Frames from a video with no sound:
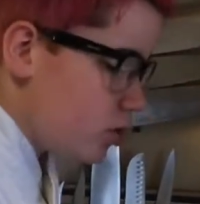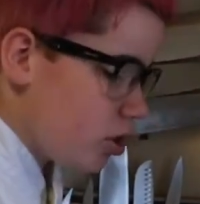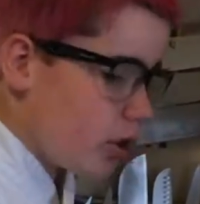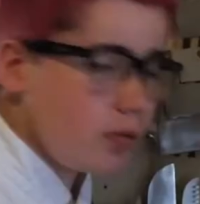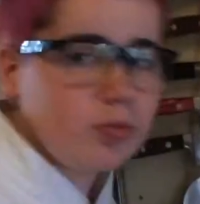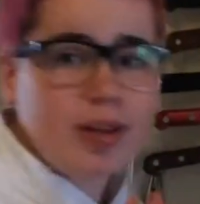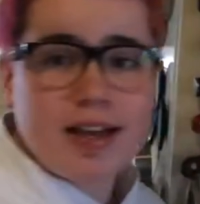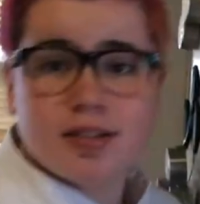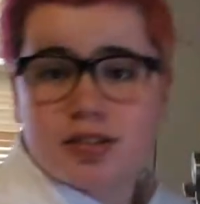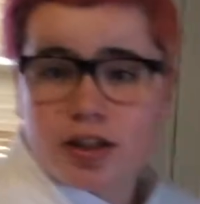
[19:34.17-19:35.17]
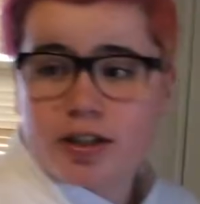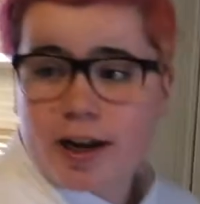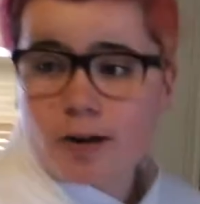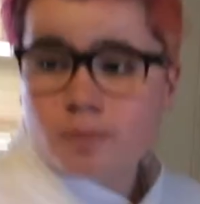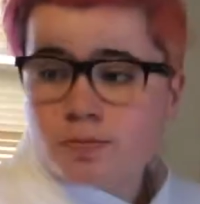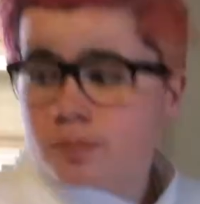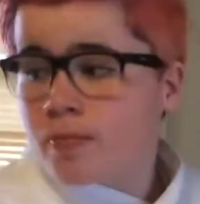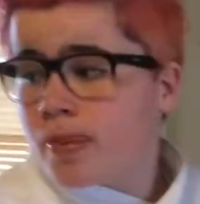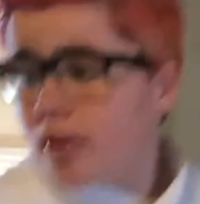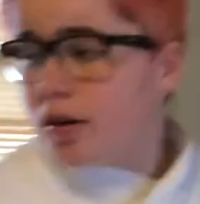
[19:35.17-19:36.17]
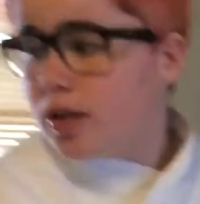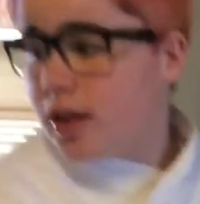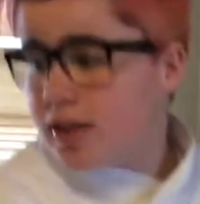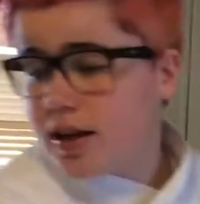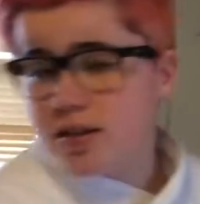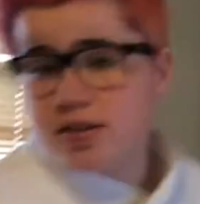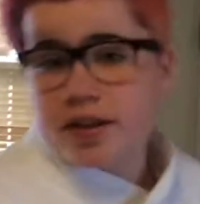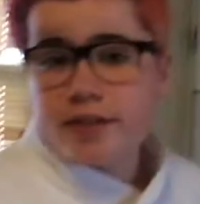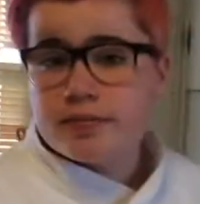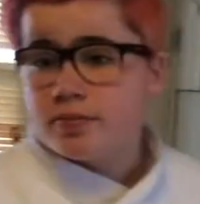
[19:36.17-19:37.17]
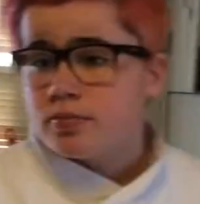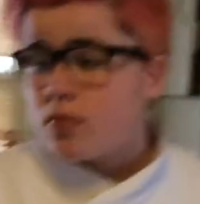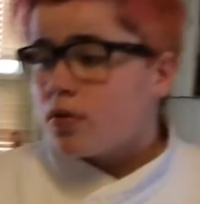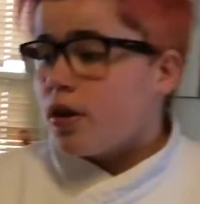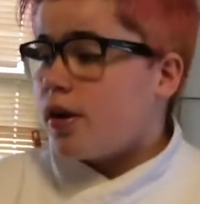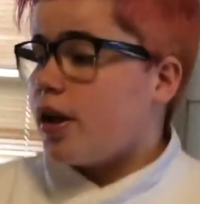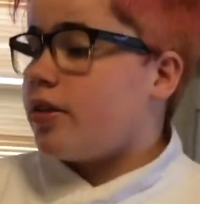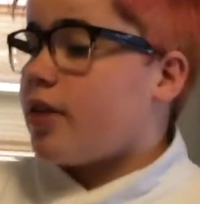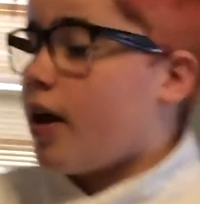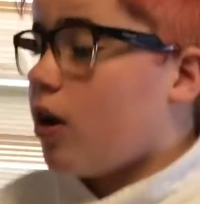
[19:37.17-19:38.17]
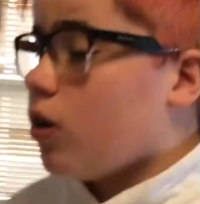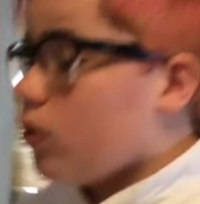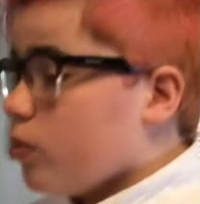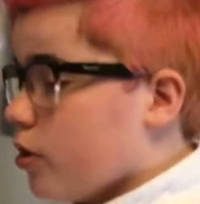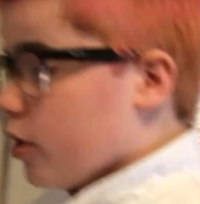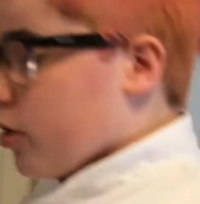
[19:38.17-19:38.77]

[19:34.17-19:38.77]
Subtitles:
so that's done now. We'll let that sit. And now we